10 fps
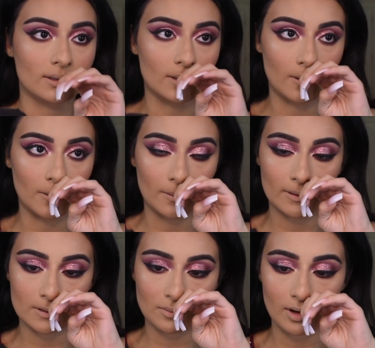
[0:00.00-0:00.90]
So
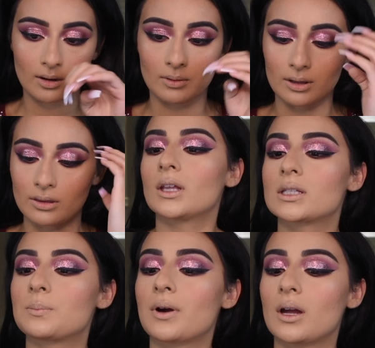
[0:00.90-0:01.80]
let's spray
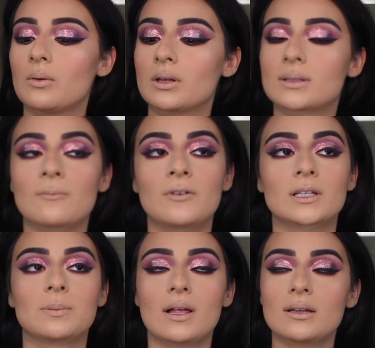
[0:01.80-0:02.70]
it with some
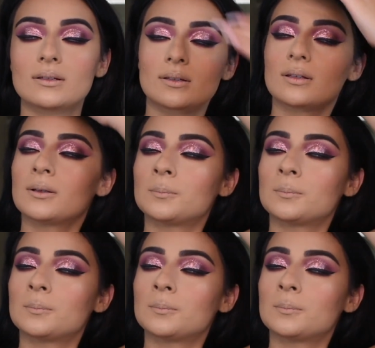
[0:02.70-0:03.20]
Fix Plus.